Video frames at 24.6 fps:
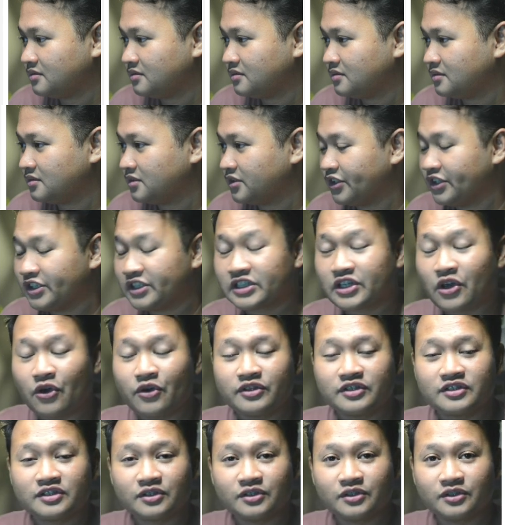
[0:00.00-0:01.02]
It's going
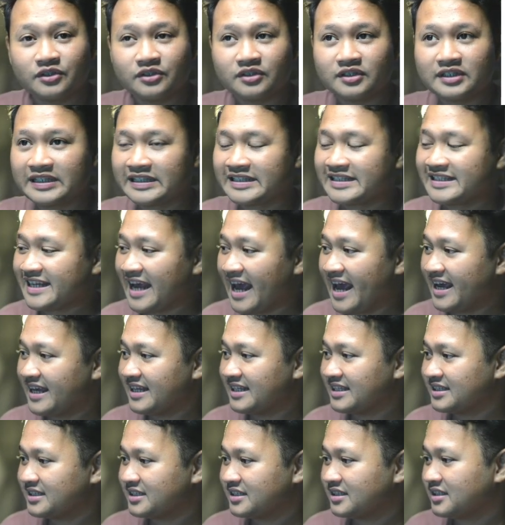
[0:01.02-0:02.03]
to
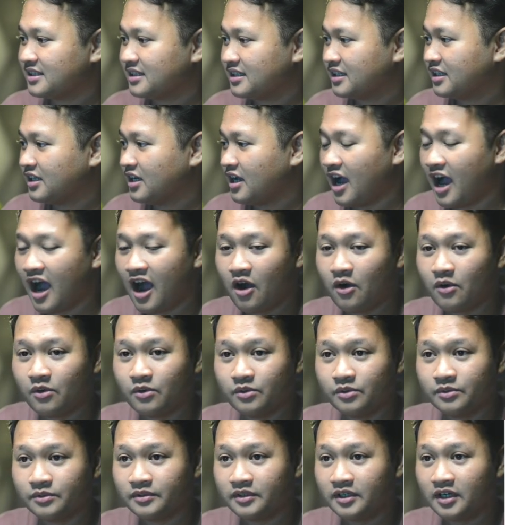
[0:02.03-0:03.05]
change how
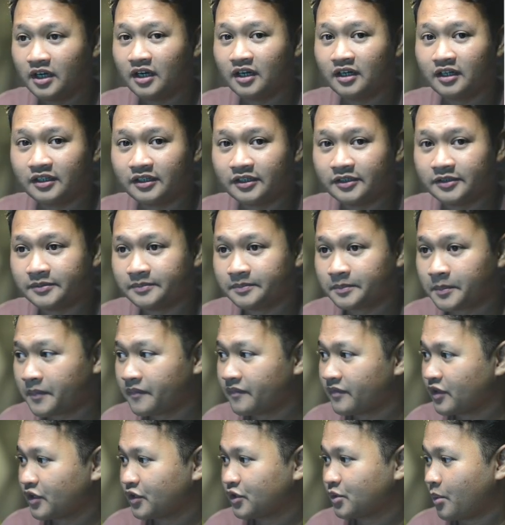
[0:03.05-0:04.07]
the
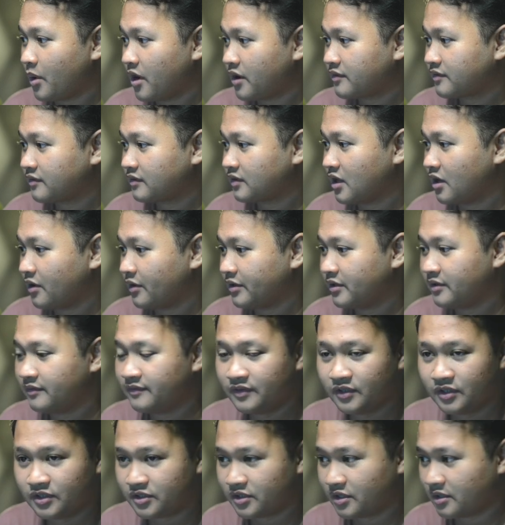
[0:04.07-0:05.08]
workflow in the
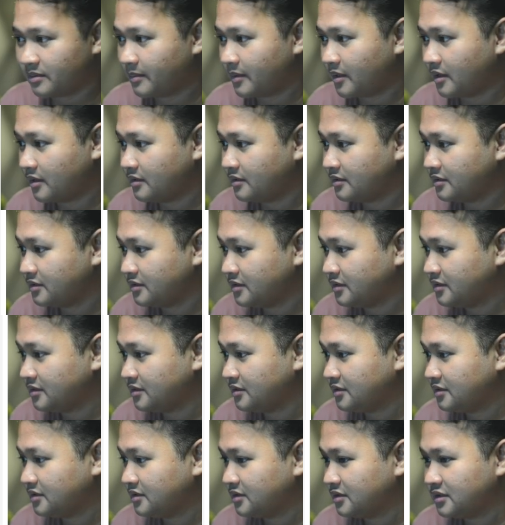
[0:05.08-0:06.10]
future, bro.
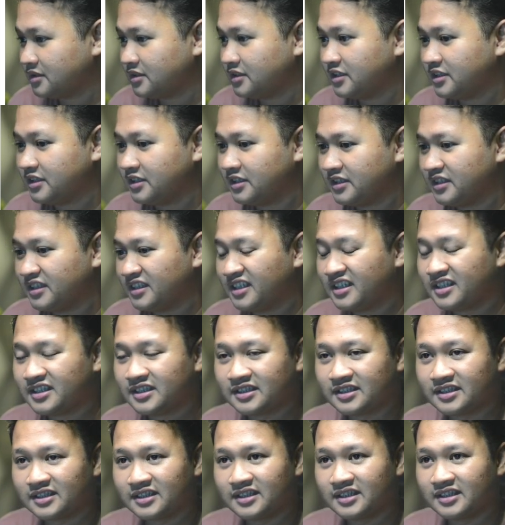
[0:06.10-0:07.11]

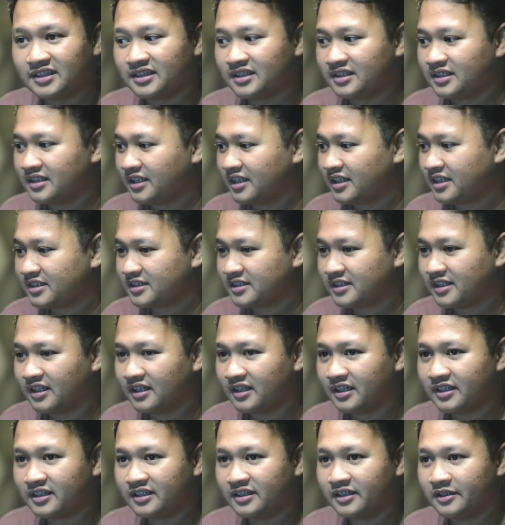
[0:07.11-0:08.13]
It's still
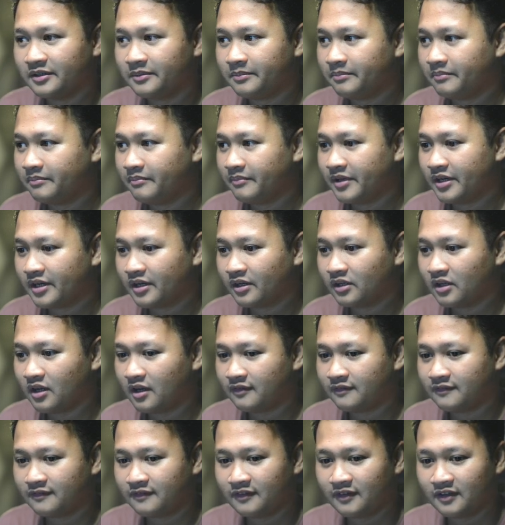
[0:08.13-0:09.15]
in the middle
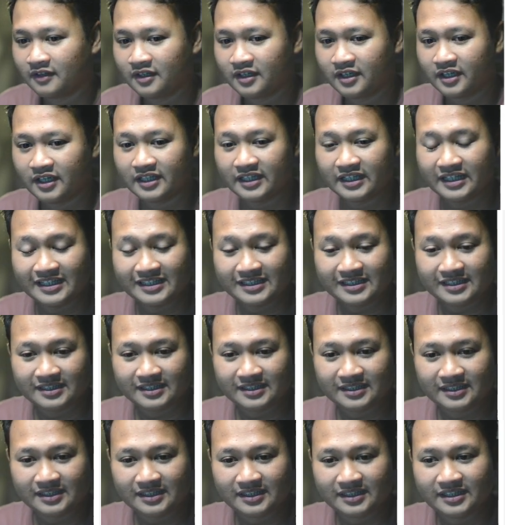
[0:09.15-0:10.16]
of, it's
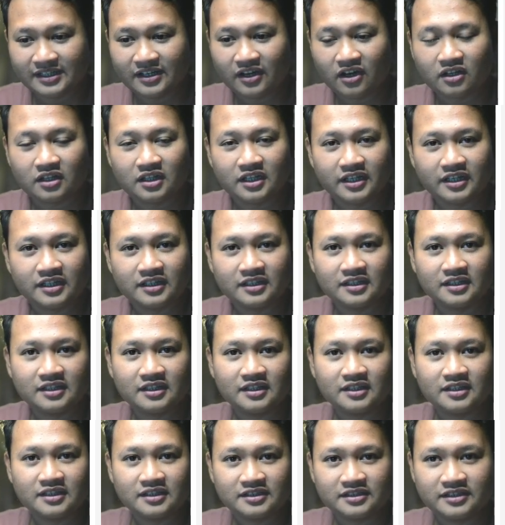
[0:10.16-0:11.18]
in the early
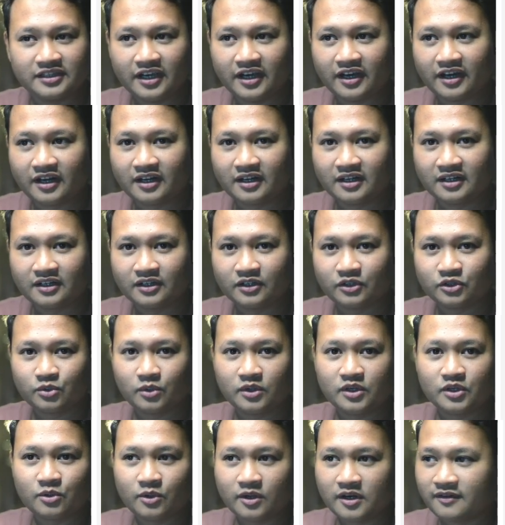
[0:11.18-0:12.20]
year of
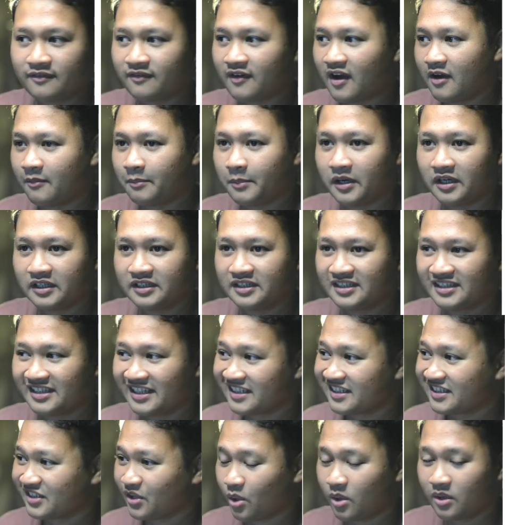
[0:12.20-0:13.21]
2025, but the
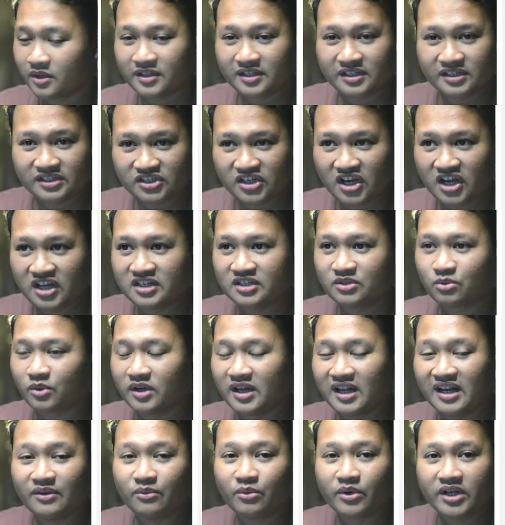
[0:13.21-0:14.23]
things already changed
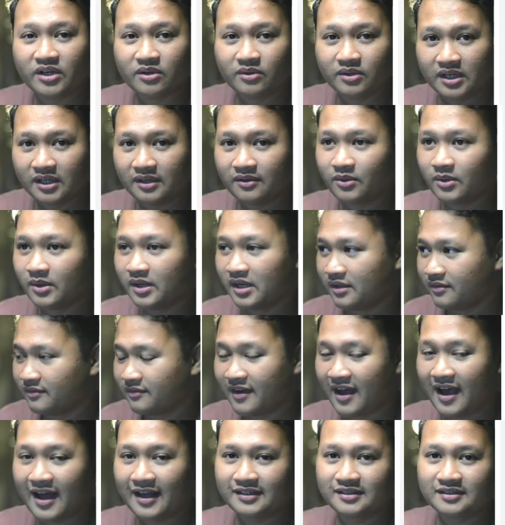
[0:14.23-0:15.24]
really
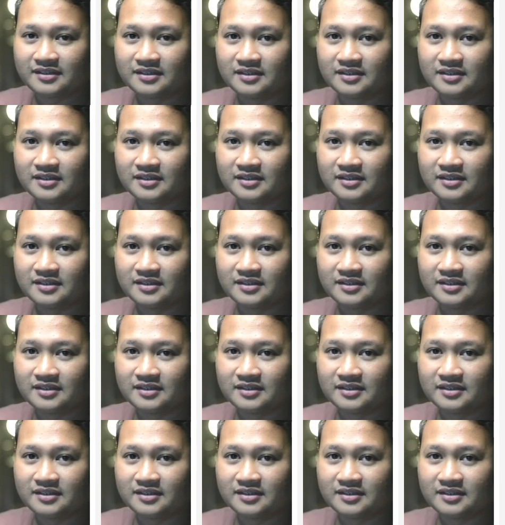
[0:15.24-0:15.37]
fast.